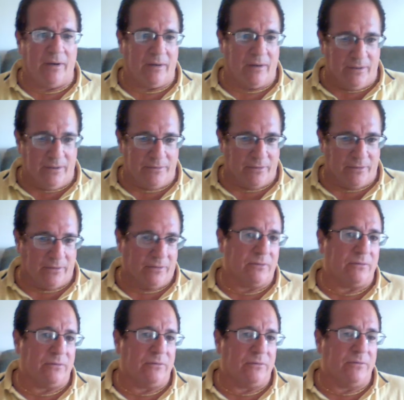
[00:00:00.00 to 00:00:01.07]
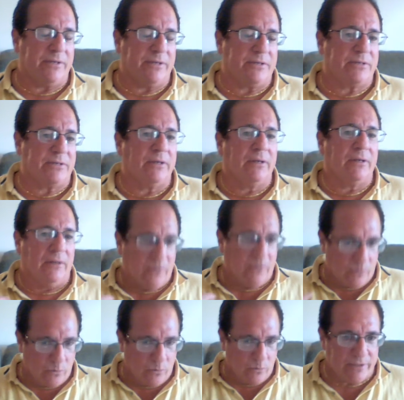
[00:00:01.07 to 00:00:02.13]
under, which
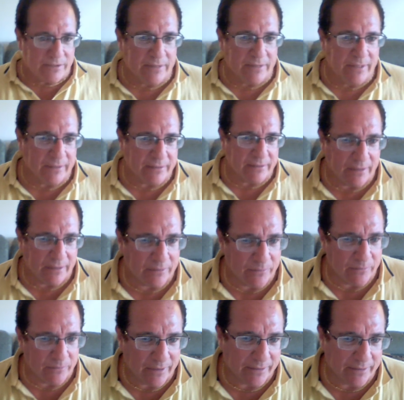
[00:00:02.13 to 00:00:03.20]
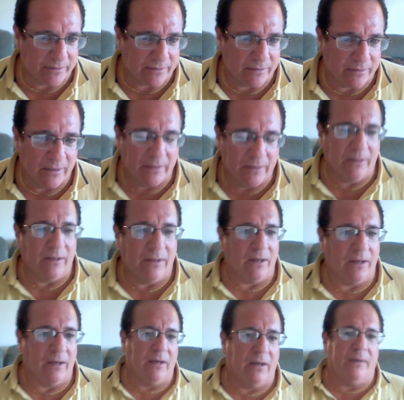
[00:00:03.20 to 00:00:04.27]
we sneaked in with.
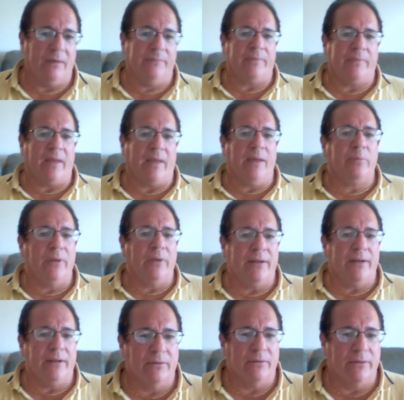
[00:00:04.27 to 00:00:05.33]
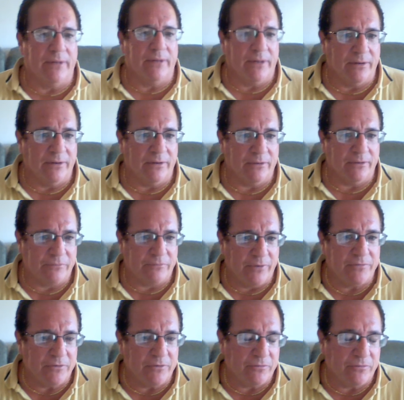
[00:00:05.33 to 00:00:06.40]
Um, I played it earlier at
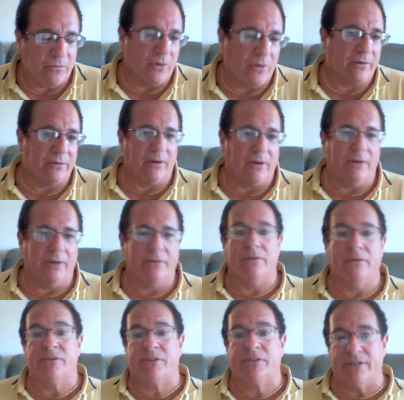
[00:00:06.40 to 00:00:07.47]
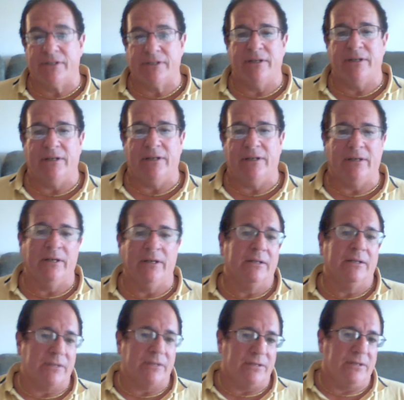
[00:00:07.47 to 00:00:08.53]
54 under 60.
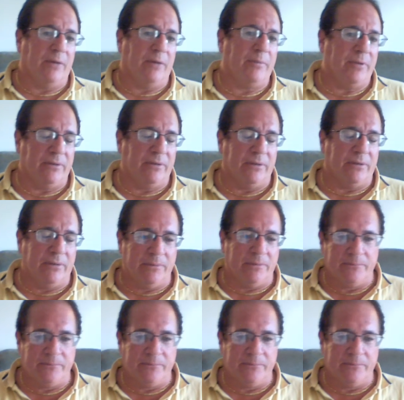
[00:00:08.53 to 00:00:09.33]
It's a W.